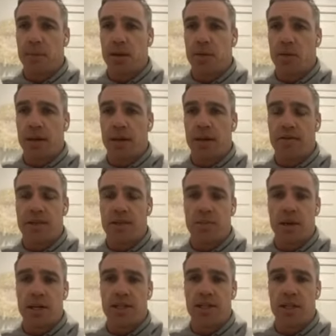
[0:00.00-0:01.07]
One that you've just
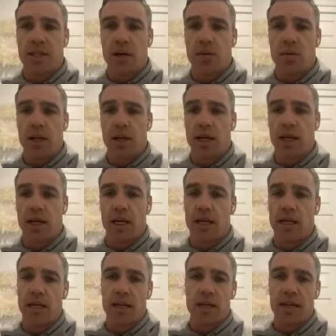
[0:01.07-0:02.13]
mentioned there, what
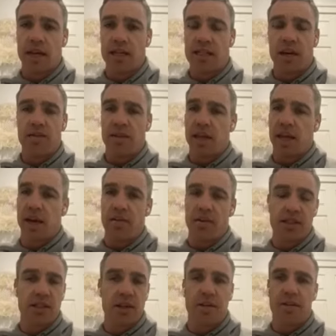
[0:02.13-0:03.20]
he does over there,
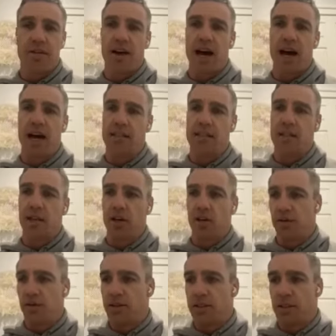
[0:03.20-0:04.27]
he's so fast and
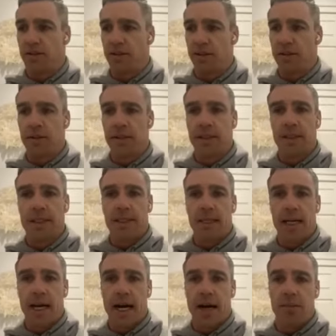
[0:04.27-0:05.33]
elusive and
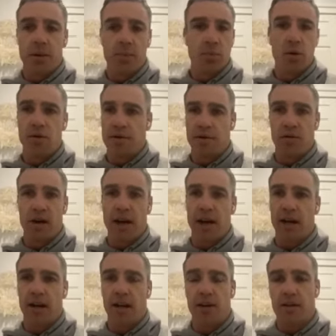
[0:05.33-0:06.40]
he moves
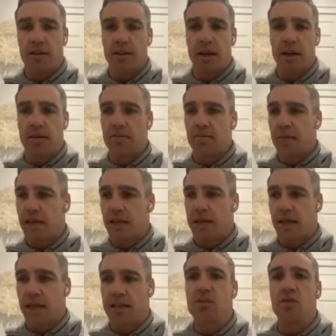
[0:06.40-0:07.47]
around a lot. So
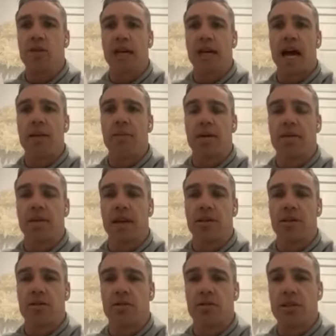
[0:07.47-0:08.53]
it's that sort of game over
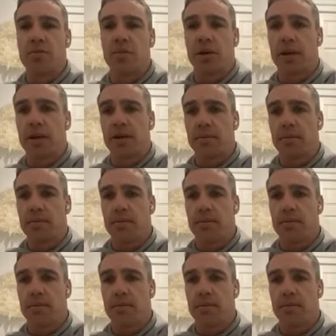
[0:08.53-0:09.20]
there suits him, I think.